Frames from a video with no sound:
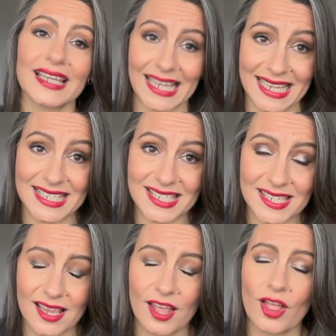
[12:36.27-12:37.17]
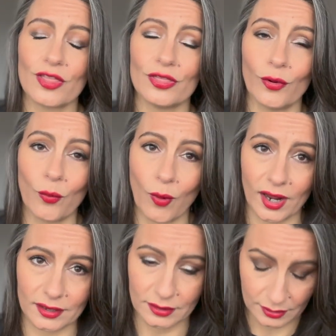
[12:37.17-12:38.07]
it's the
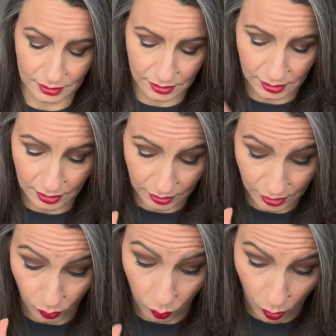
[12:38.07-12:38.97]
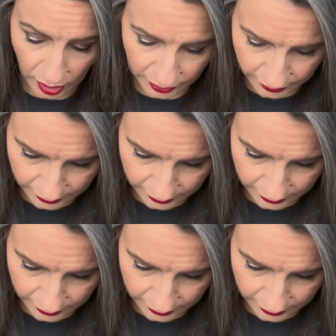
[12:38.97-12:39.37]
one, the one.